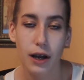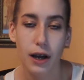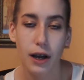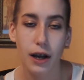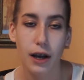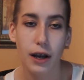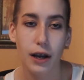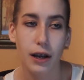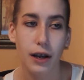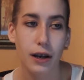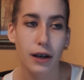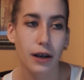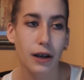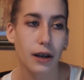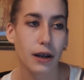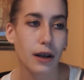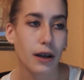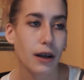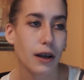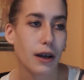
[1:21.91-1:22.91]
and
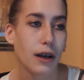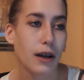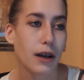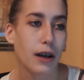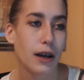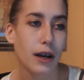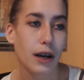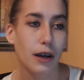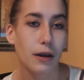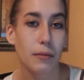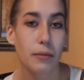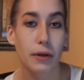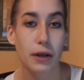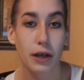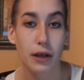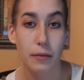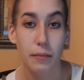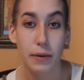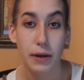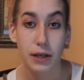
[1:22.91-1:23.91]
it
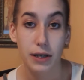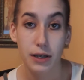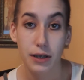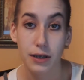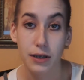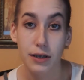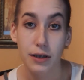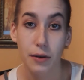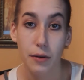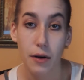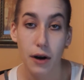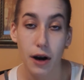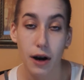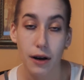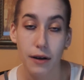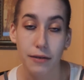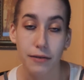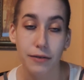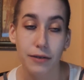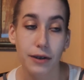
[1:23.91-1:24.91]
completely pisses you
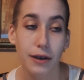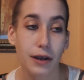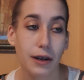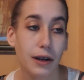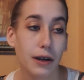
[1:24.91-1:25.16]
off.